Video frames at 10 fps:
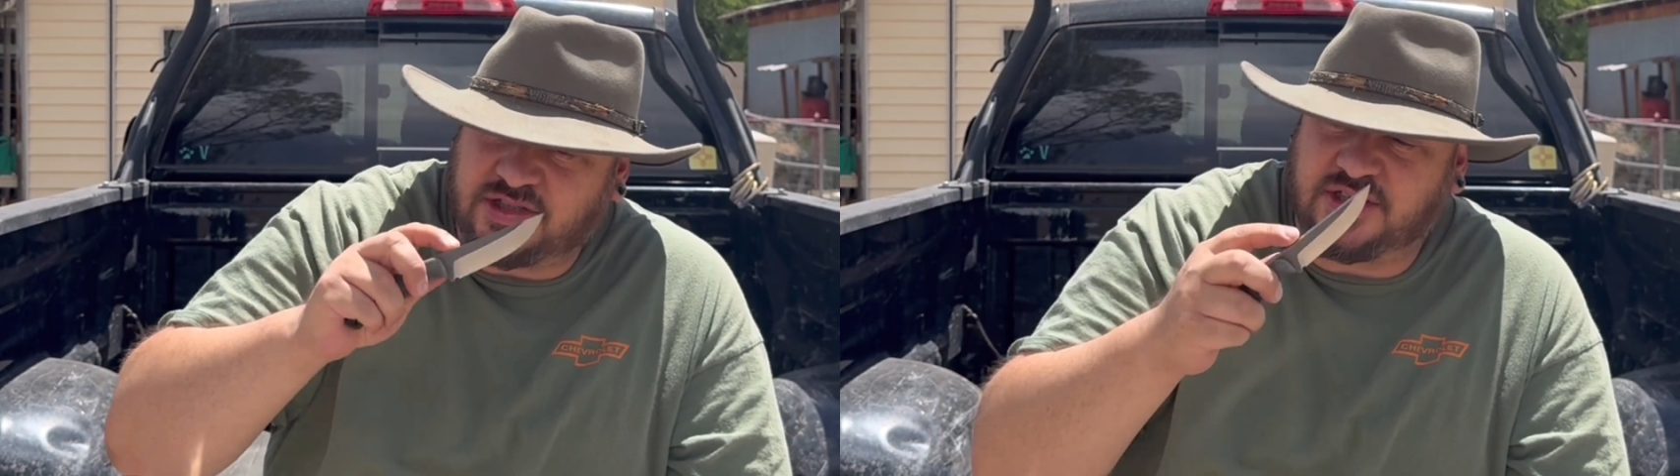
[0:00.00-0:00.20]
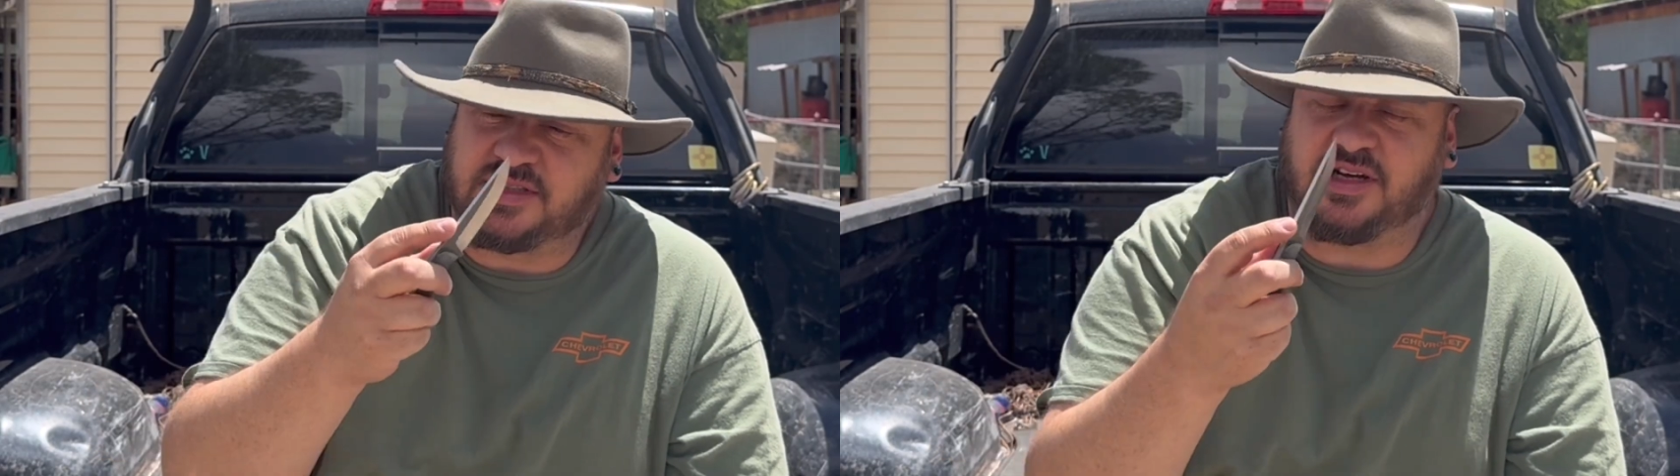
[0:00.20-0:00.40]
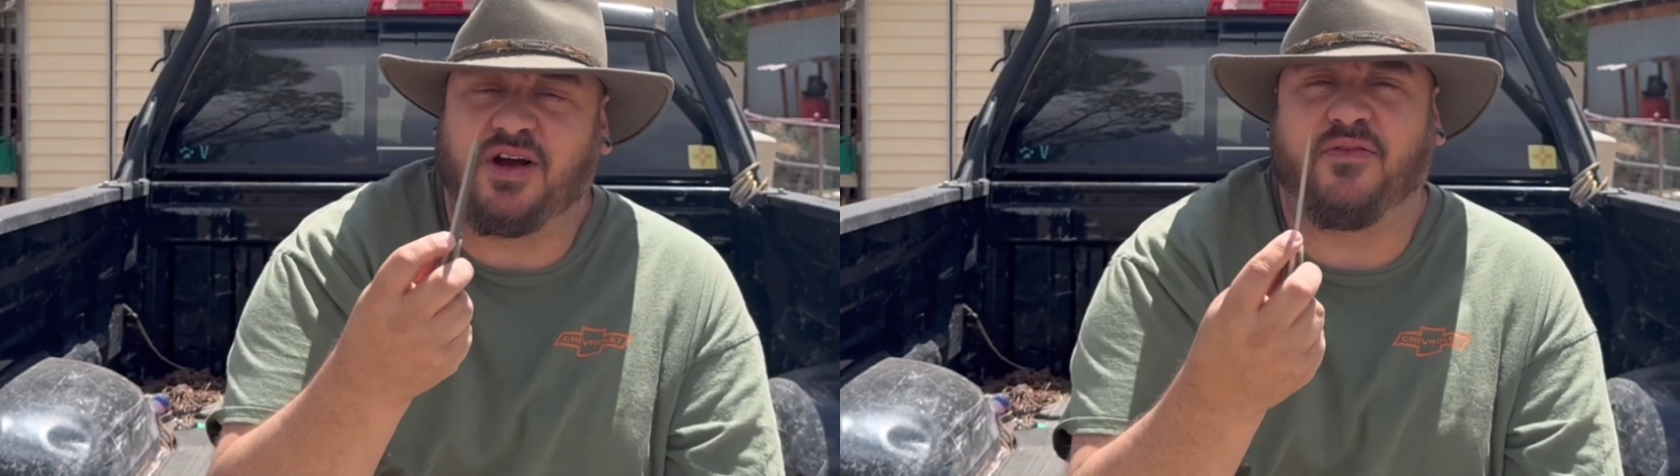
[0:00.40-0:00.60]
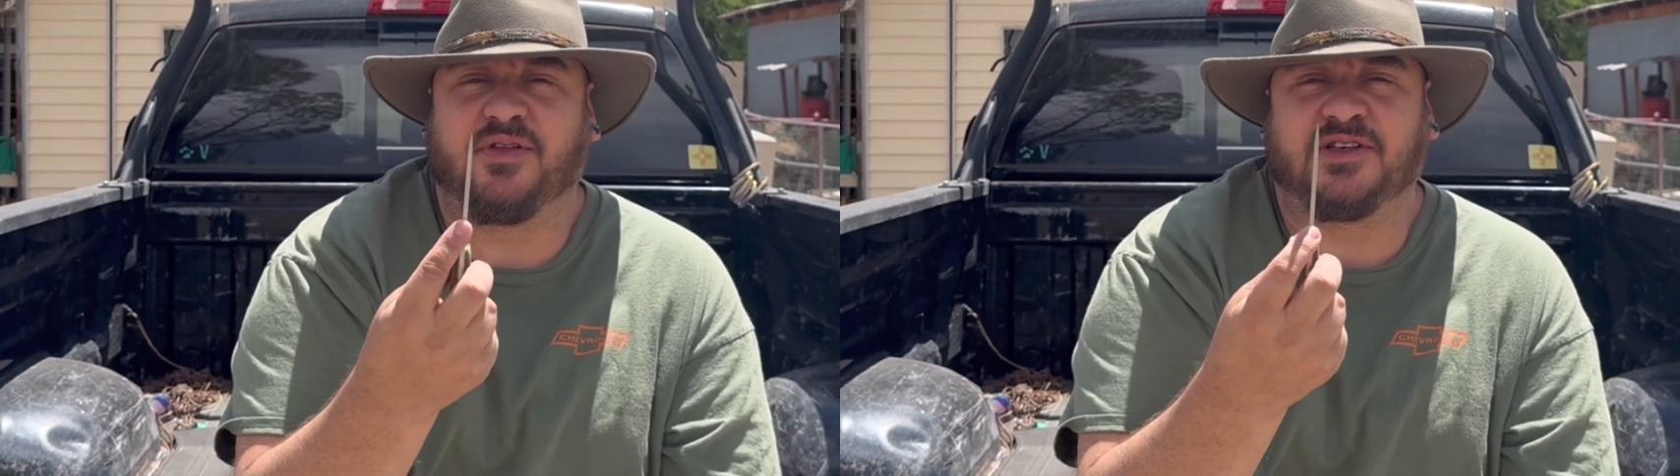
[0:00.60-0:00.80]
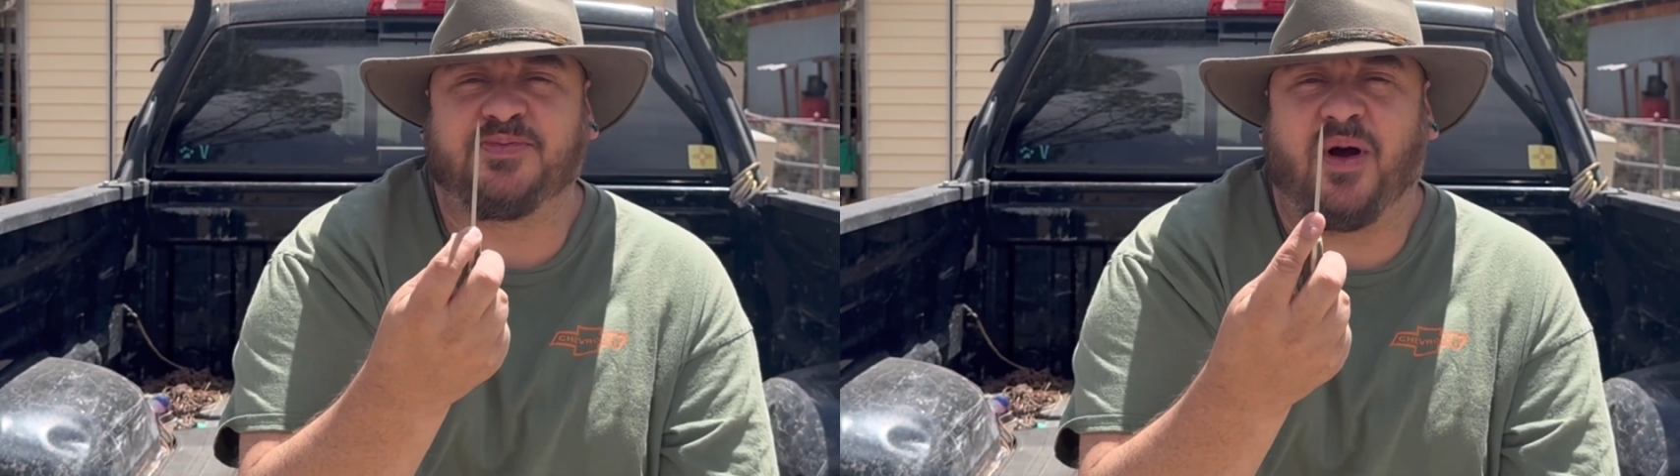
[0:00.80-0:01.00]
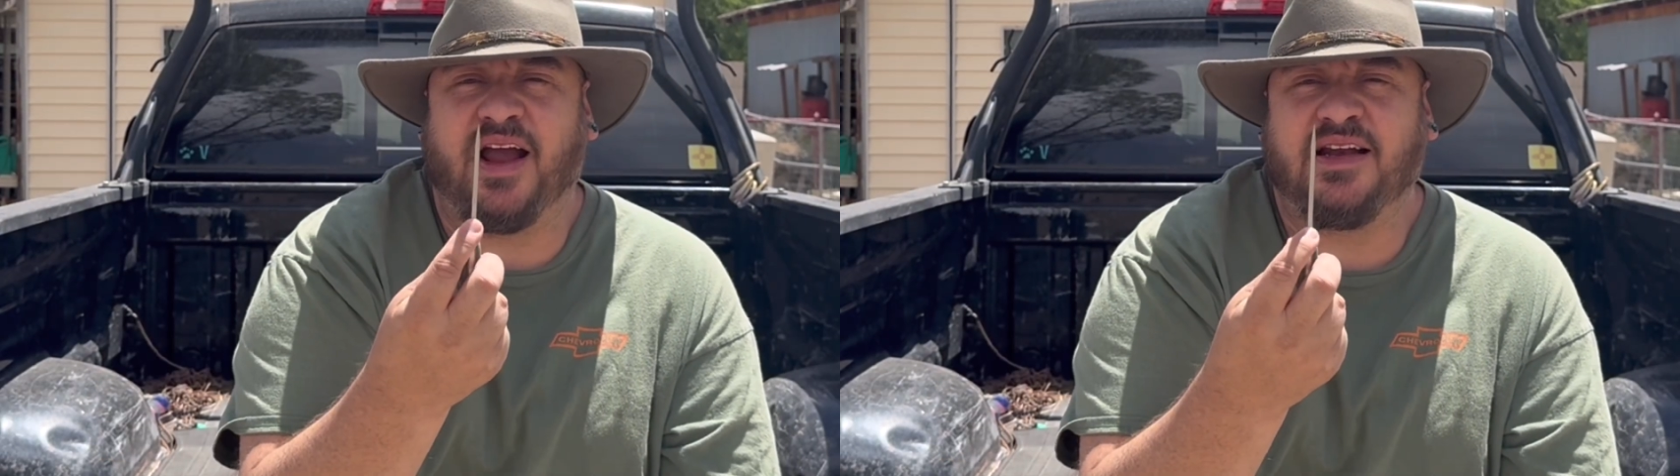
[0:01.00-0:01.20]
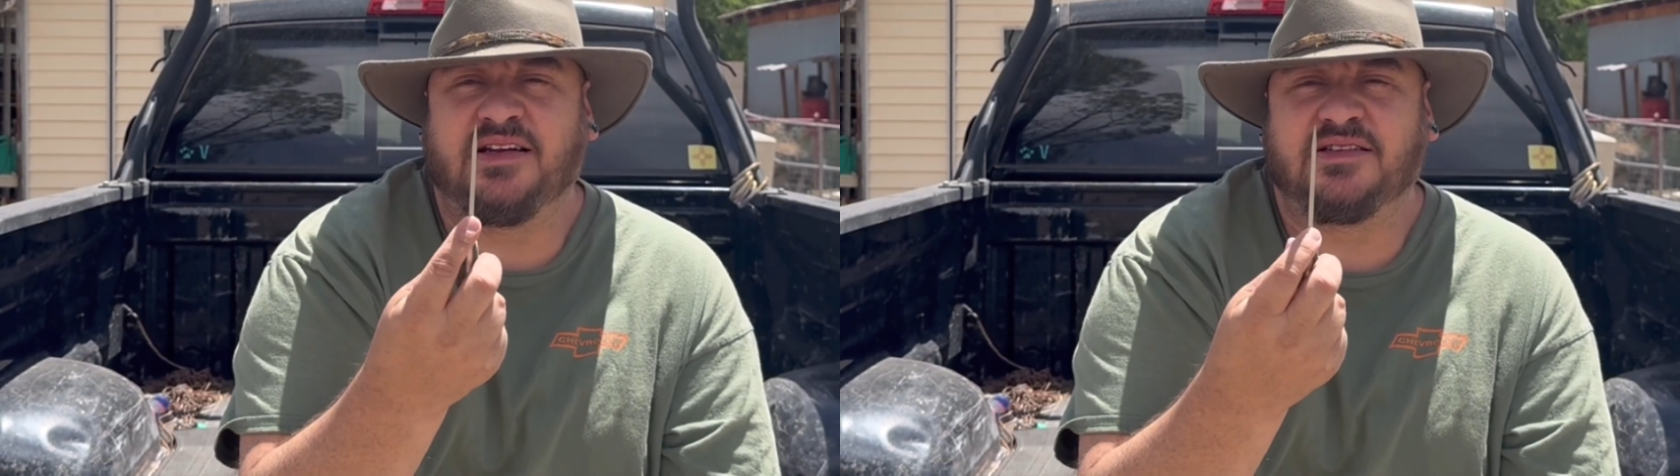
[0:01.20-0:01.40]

doesn't cover the spine,